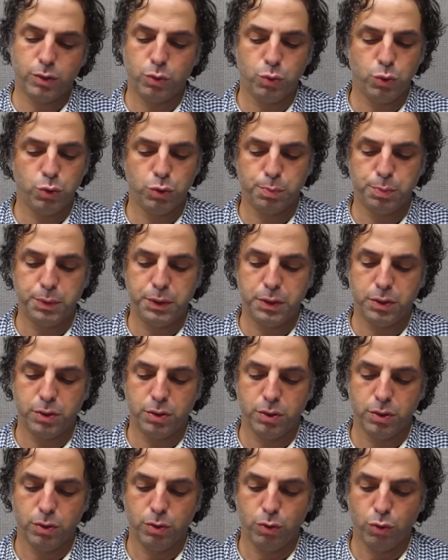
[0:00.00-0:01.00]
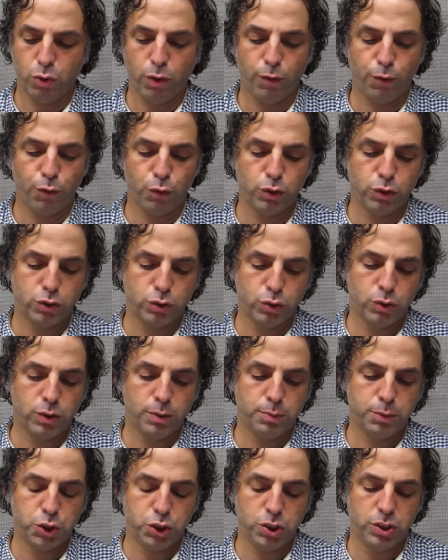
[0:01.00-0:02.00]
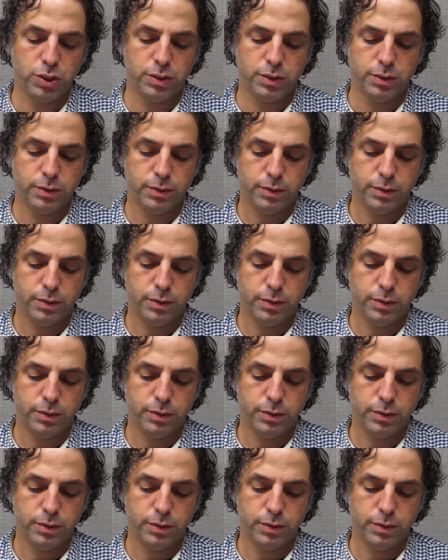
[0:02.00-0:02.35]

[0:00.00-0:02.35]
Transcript: toothpick, coin for the soda machine."